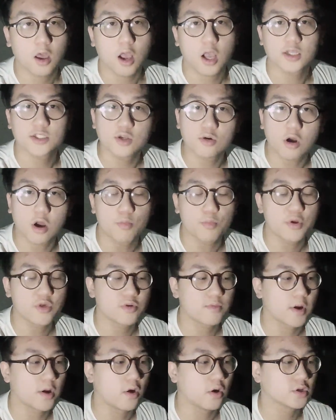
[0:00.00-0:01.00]
Still can't breathe
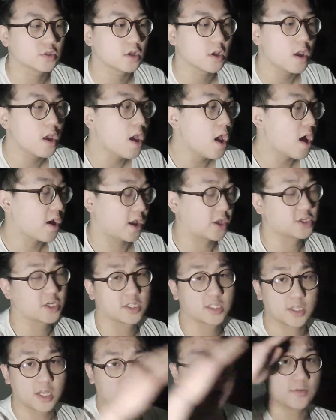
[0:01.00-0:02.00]
through my nose. Catch you guys
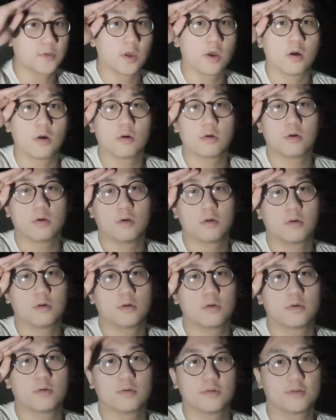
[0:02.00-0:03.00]
in the next video.
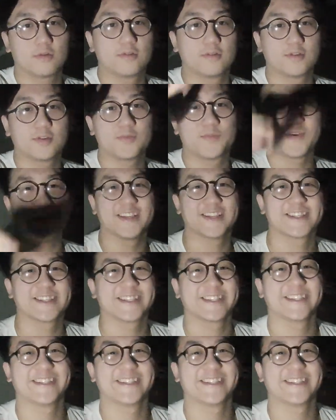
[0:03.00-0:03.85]
Peace.